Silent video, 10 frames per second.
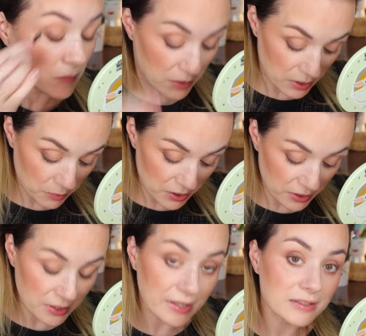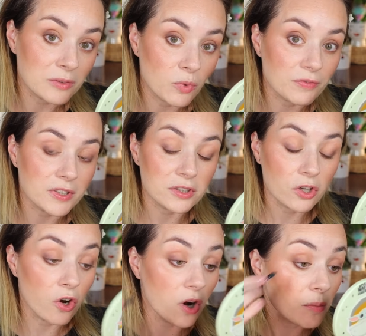and I'm gonna connect it with the
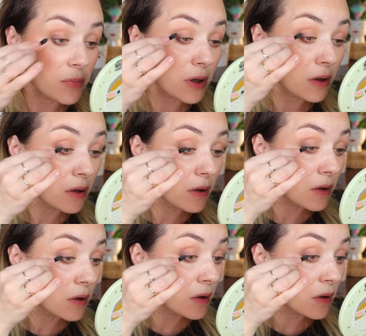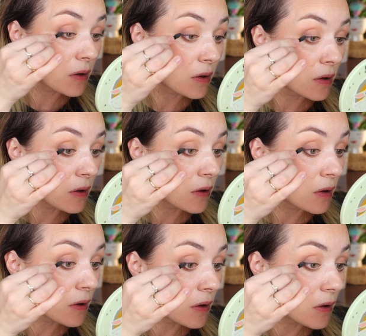top kind of following
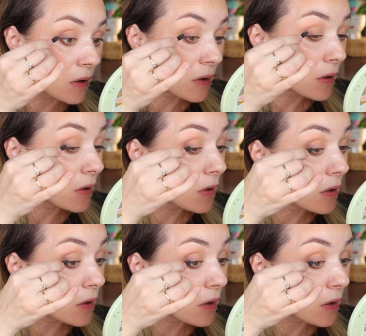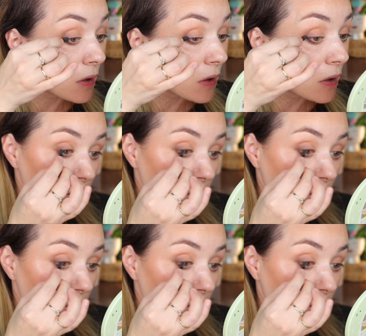my eye shape here